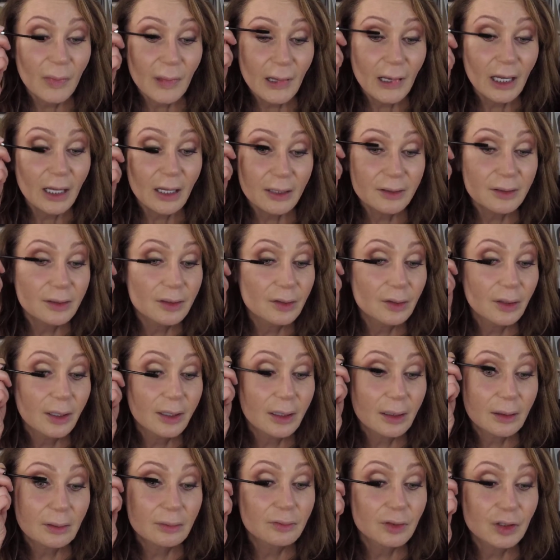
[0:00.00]
I like to do
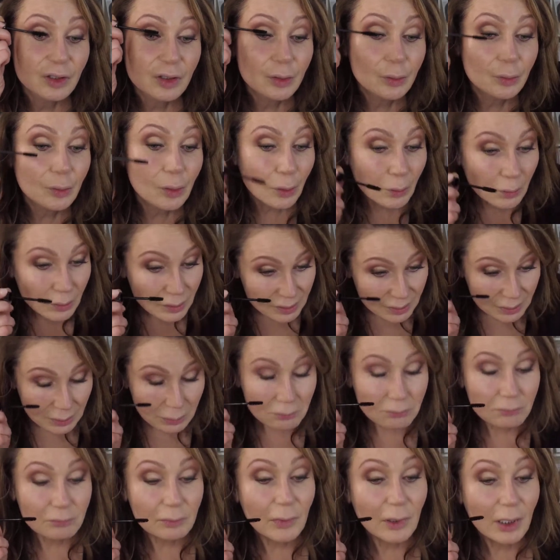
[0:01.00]
like 2 coats.
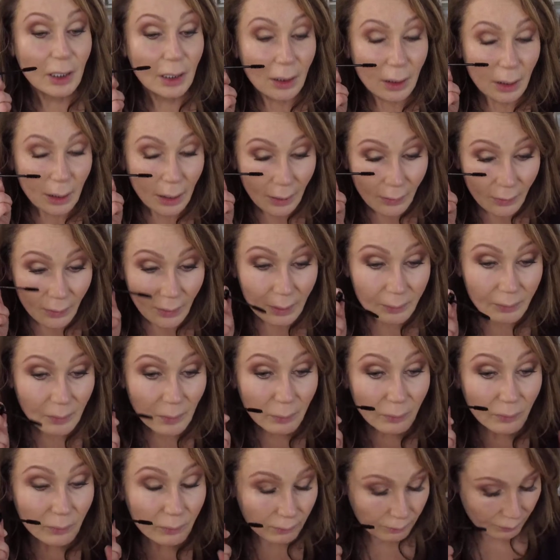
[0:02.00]
And then
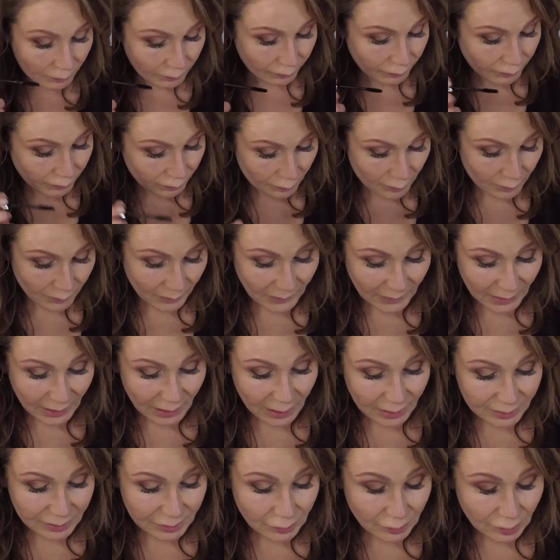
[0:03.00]

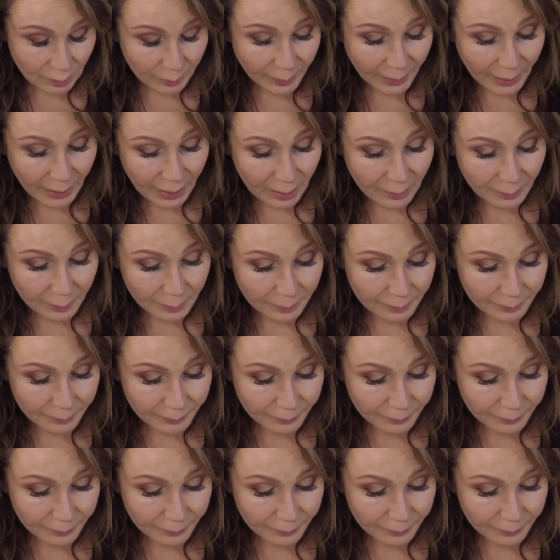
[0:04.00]
I like to do the bottom.